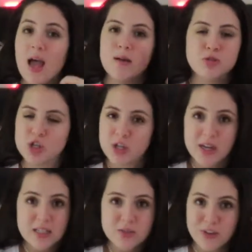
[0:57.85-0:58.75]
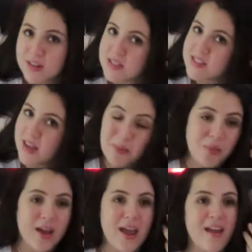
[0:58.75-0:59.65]
I'm sure you guys feel the same
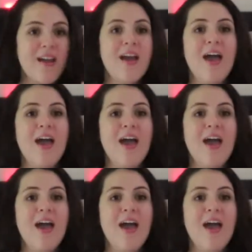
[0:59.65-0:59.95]
way.